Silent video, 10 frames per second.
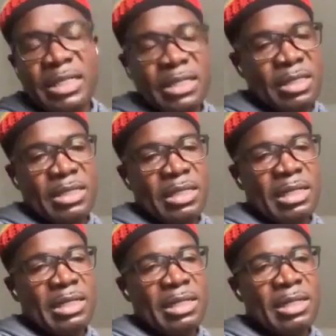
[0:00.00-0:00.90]
else.
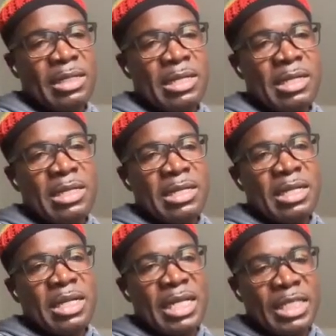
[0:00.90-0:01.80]

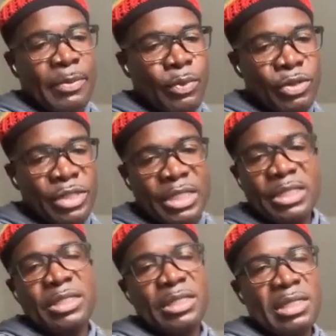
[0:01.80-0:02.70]
It's a
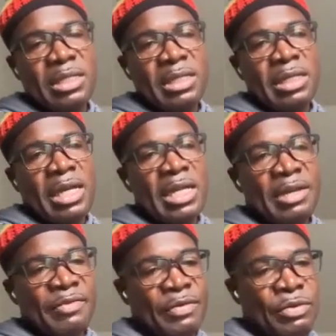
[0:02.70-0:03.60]
process.
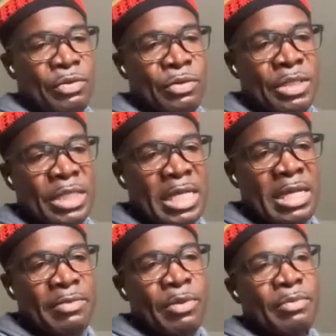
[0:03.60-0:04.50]
And if you
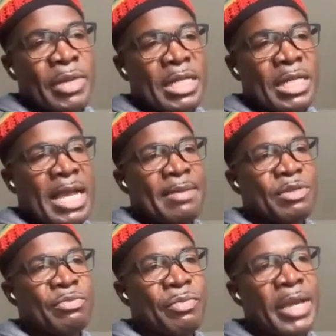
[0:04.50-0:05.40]
see, but many
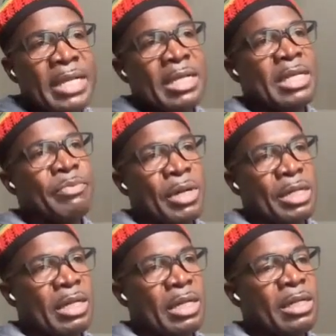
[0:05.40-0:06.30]
times men in
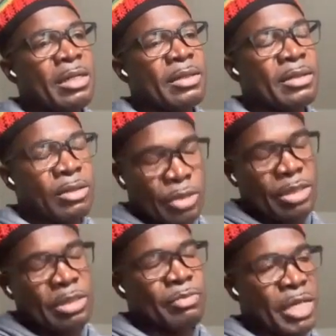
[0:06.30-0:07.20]
particular,
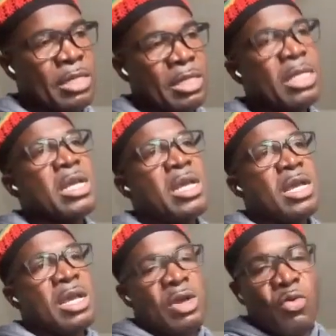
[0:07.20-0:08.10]
us men,
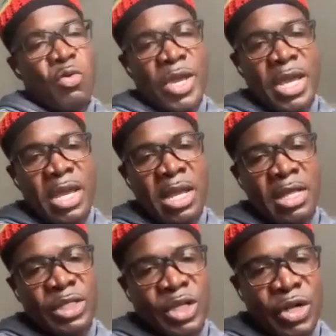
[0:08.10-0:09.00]

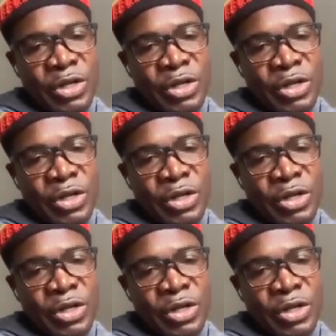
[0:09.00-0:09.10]
we